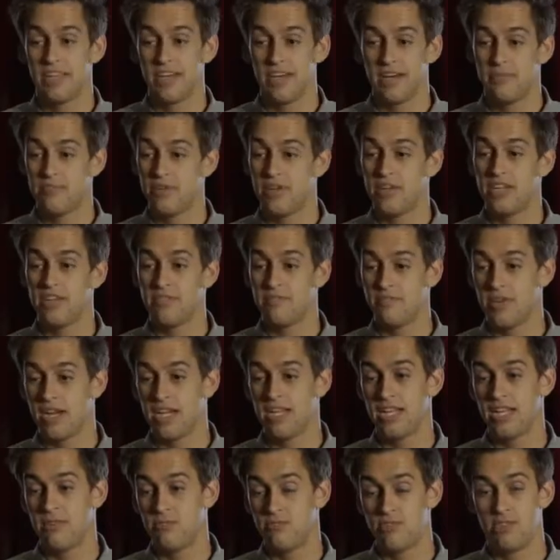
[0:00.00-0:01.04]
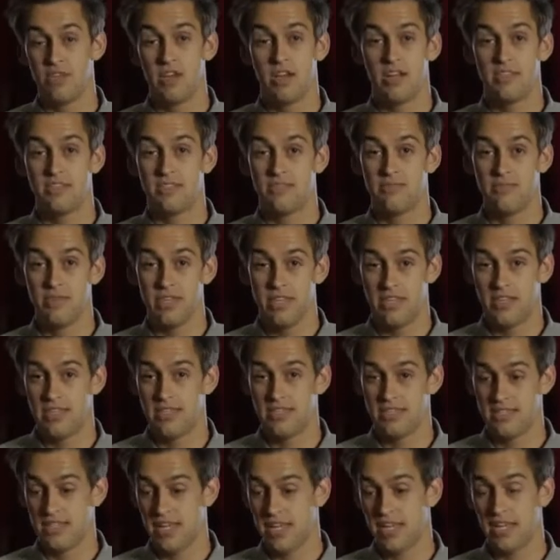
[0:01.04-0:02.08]
a buddy of mine named John Smith
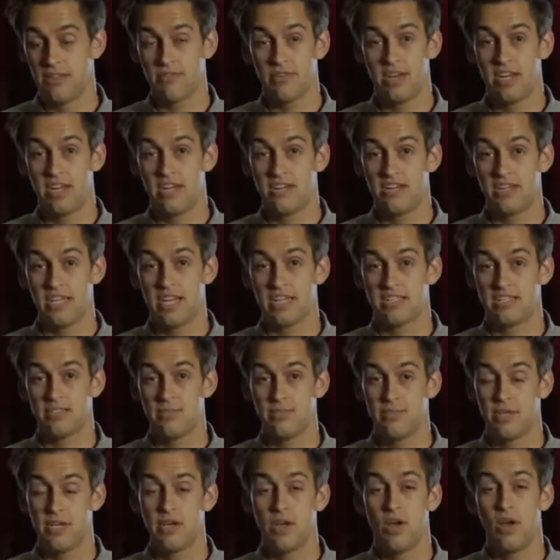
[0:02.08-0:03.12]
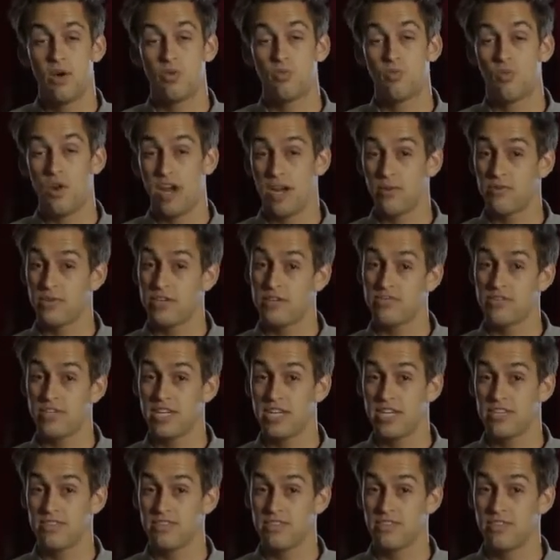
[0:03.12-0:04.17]
is standing right here next to me. Right whenever
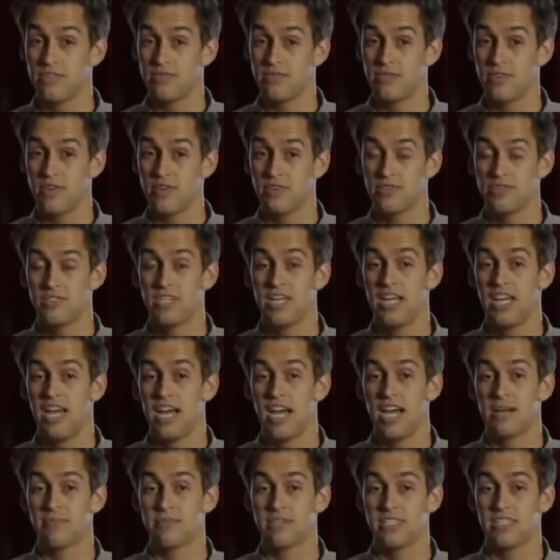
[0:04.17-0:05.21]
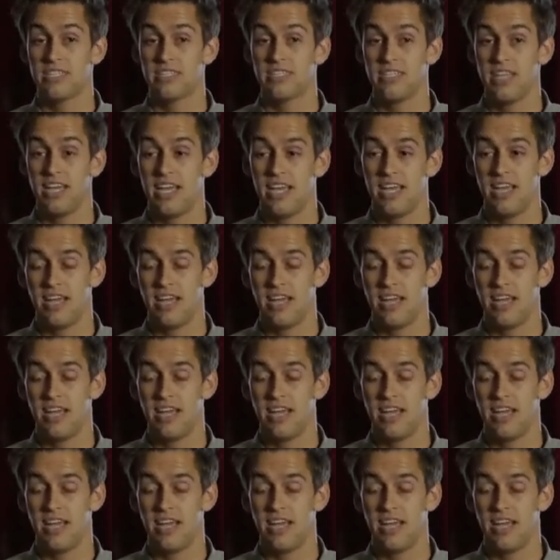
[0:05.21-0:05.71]
I answer the phone, I'm gonna say,